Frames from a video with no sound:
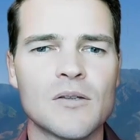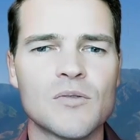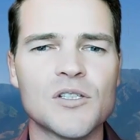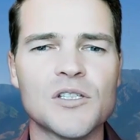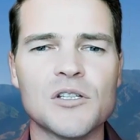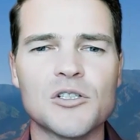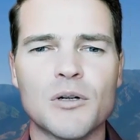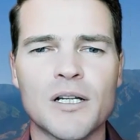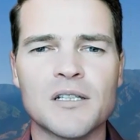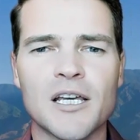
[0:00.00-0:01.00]
This is a
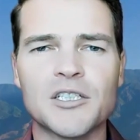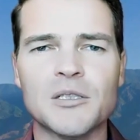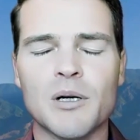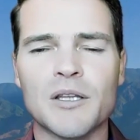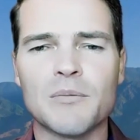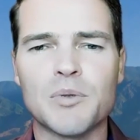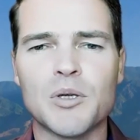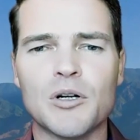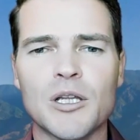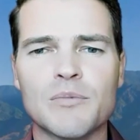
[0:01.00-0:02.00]
translation by the
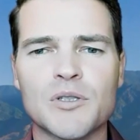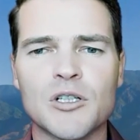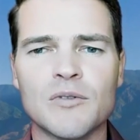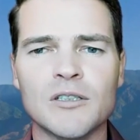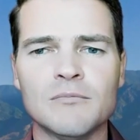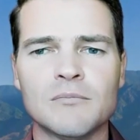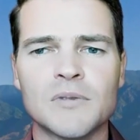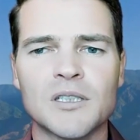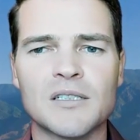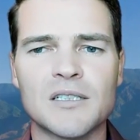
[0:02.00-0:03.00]
Impunity Observer,
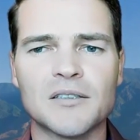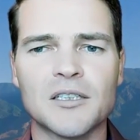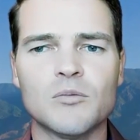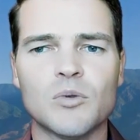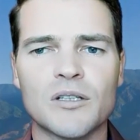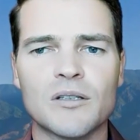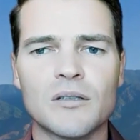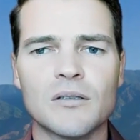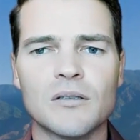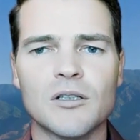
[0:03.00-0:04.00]
conducted with
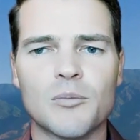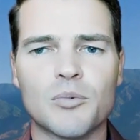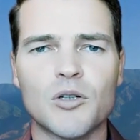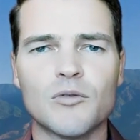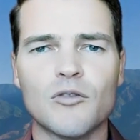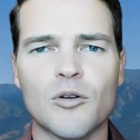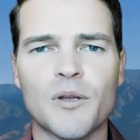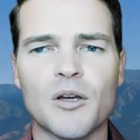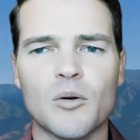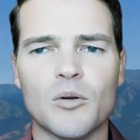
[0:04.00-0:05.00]
approval from
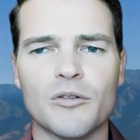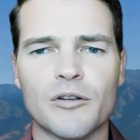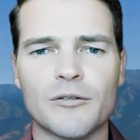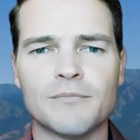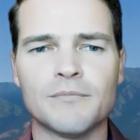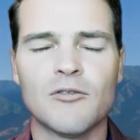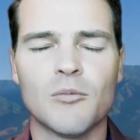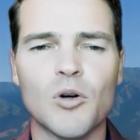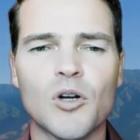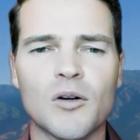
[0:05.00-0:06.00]
the author. For
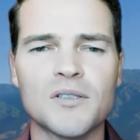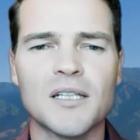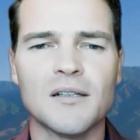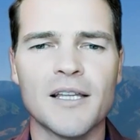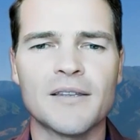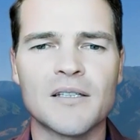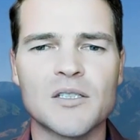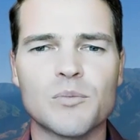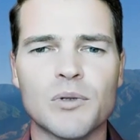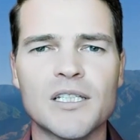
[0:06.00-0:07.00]
more content like
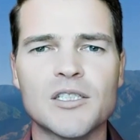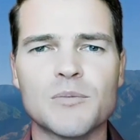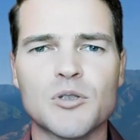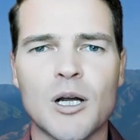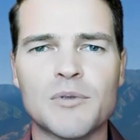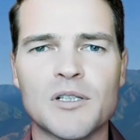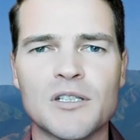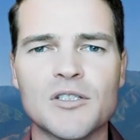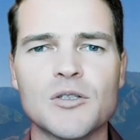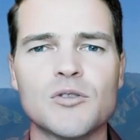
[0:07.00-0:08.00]
this, please subscribe to
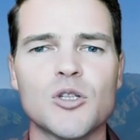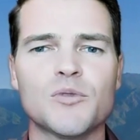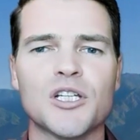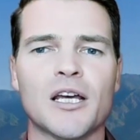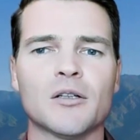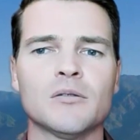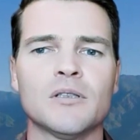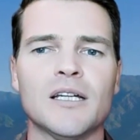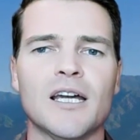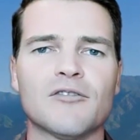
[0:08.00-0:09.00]
this YouTube channel
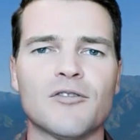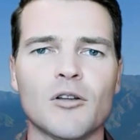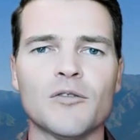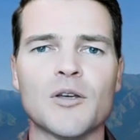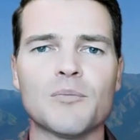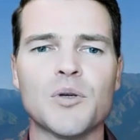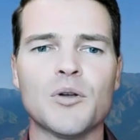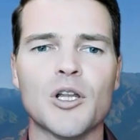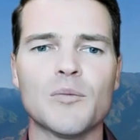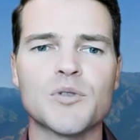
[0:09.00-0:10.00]
and follow the
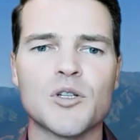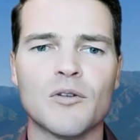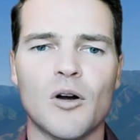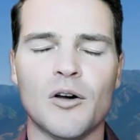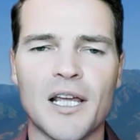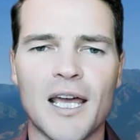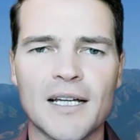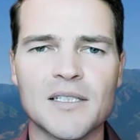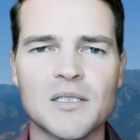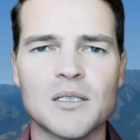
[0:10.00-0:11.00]
Impunity Observer on
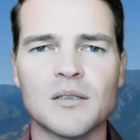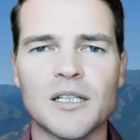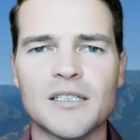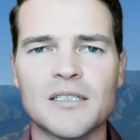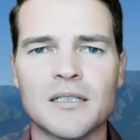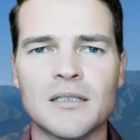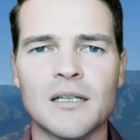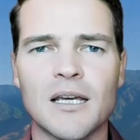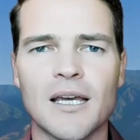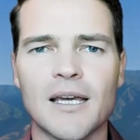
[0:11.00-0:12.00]
X, LinkedIn,
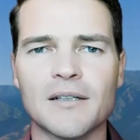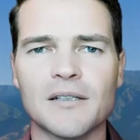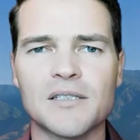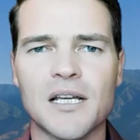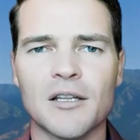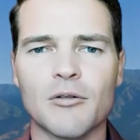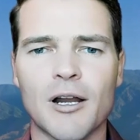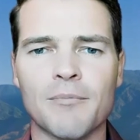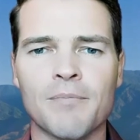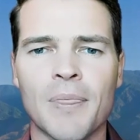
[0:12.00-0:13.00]
and Telegram.